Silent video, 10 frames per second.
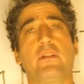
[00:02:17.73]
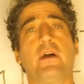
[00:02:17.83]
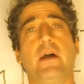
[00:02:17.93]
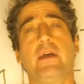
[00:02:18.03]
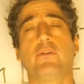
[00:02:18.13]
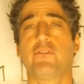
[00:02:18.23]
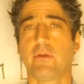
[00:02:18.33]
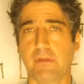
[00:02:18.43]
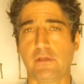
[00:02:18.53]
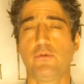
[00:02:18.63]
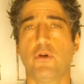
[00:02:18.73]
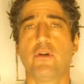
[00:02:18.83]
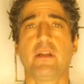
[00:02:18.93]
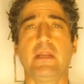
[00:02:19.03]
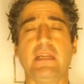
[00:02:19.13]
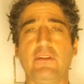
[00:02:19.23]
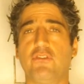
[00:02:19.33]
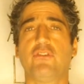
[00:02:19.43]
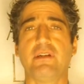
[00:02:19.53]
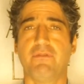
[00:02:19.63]
online or something you heard in an
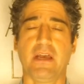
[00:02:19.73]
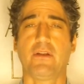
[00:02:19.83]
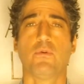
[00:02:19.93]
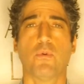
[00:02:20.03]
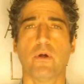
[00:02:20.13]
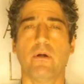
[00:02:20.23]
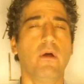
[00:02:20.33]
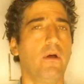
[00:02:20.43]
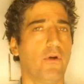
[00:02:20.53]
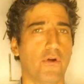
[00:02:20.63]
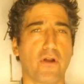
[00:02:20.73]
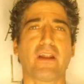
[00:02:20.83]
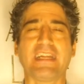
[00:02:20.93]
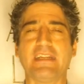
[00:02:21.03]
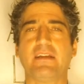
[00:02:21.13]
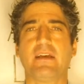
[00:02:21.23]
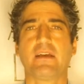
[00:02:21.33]
industry event or heard on a